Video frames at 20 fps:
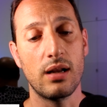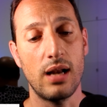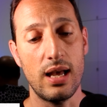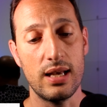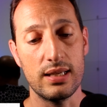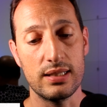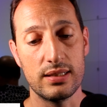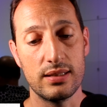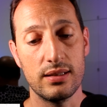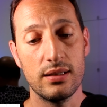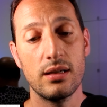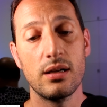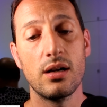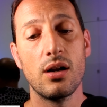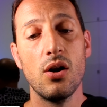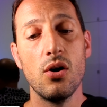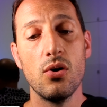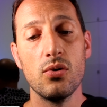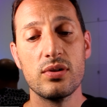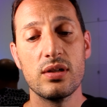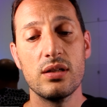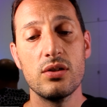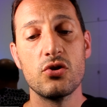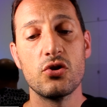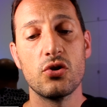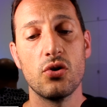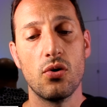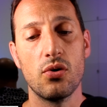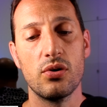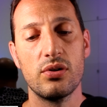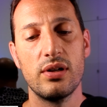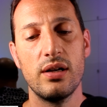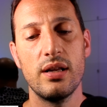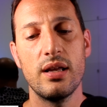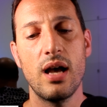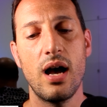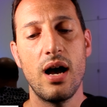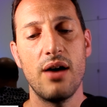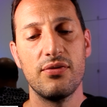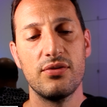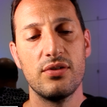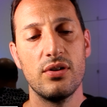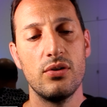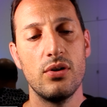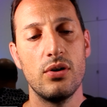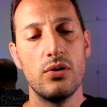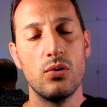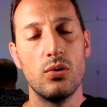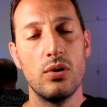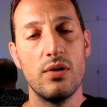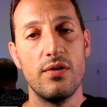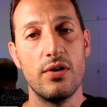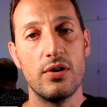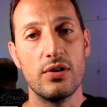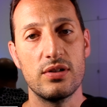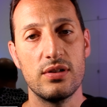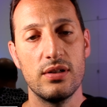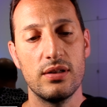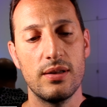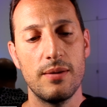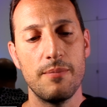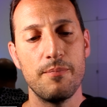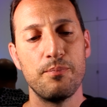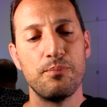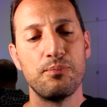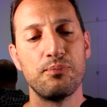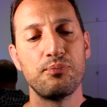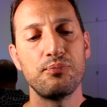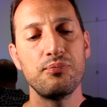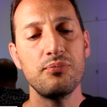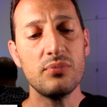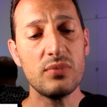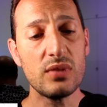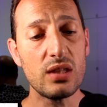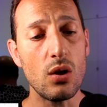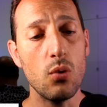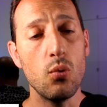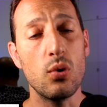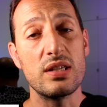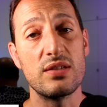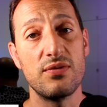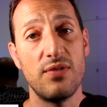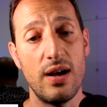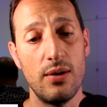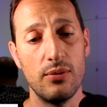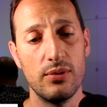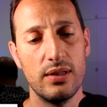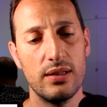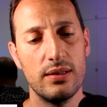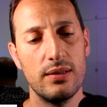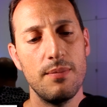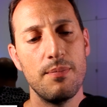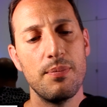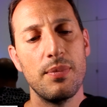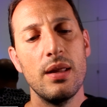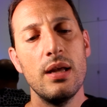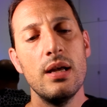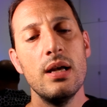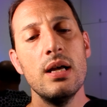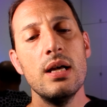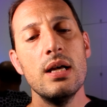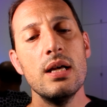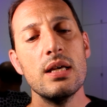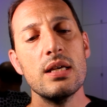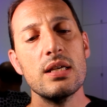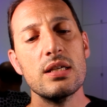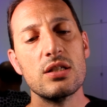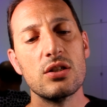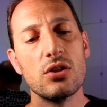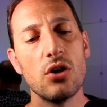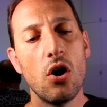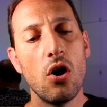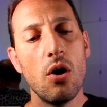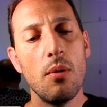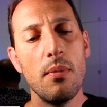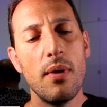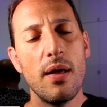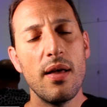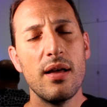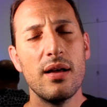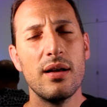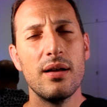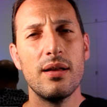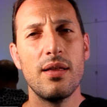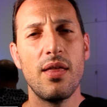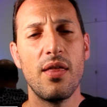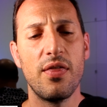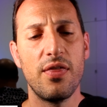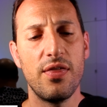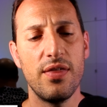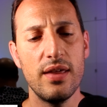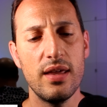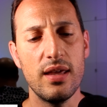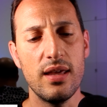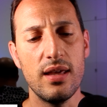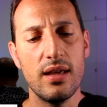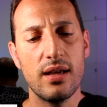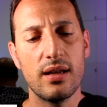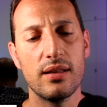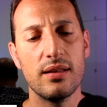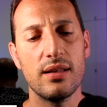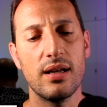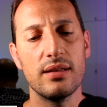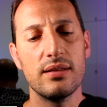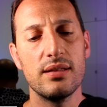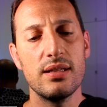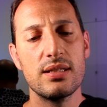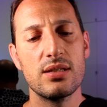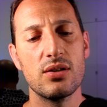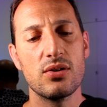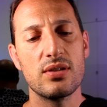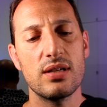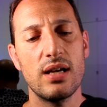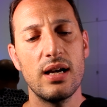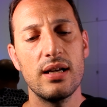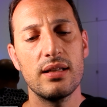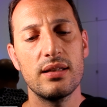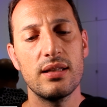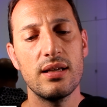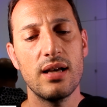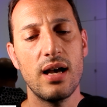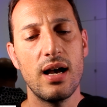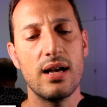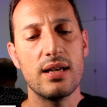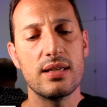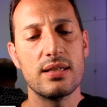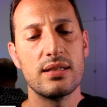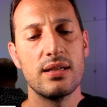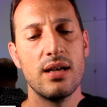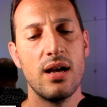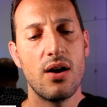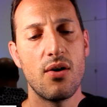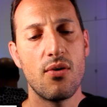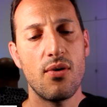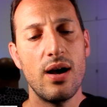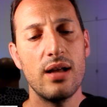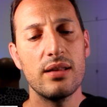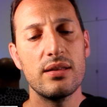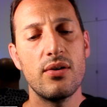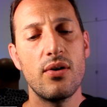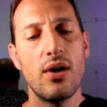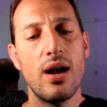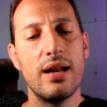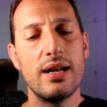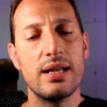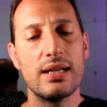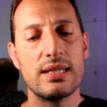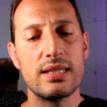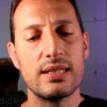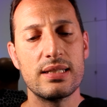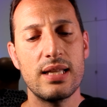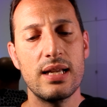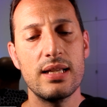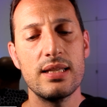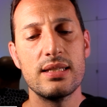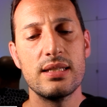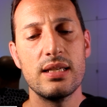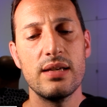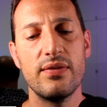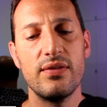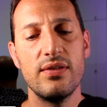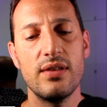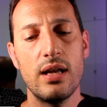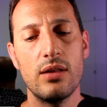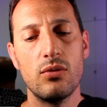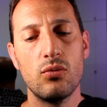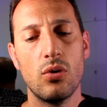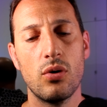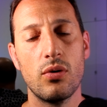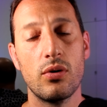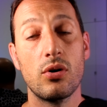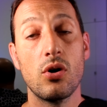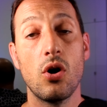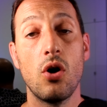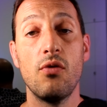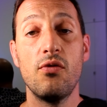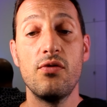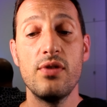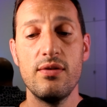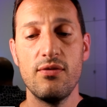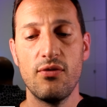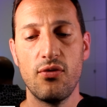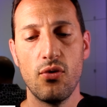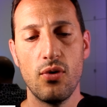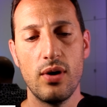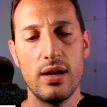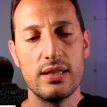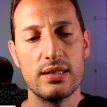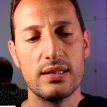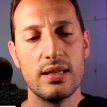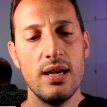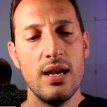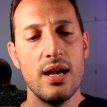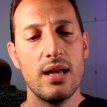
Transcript: class closed shortly after the university was founded. Some think that this society has rather an extensive network of influence